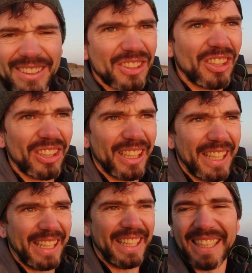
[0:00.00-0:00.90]
So
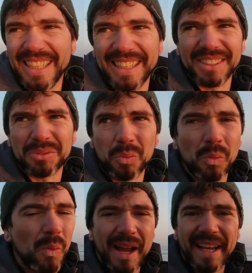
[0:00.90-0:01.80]
it is
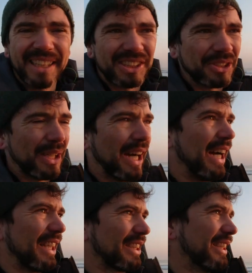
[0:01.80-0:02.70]
way too
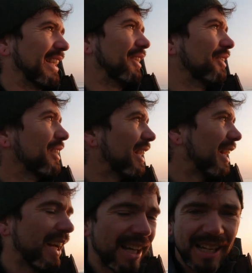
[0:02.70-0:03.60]
harsh now,
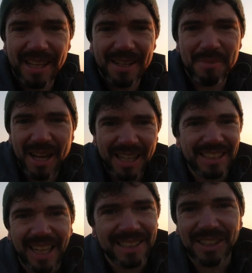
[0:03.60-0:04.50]
and
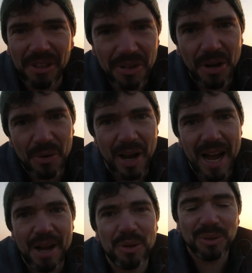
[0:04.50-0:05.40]
I don't know
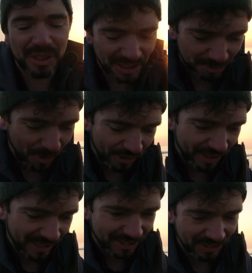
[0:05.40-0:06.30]
how this
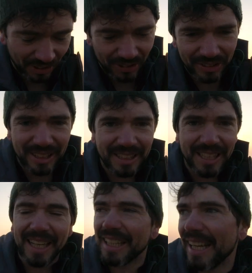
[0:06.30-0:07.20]
morning has gone.
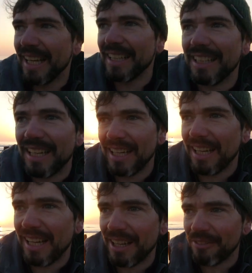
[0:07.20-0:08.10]
Yet again
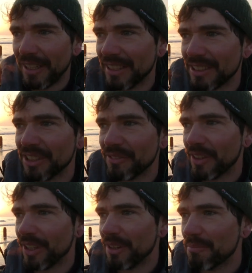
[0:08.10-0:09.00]
I've had
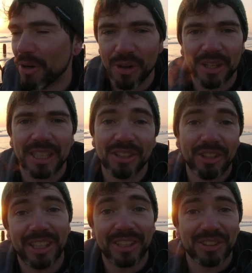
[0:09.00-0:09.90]
another morning,
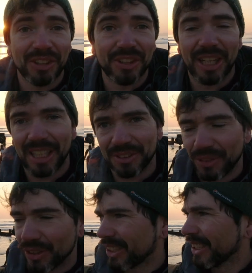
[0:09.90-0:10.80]
not that you saw the last
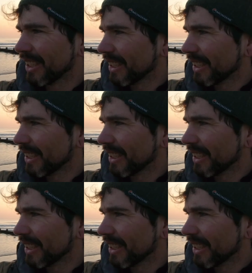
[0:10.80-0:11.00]
vlog,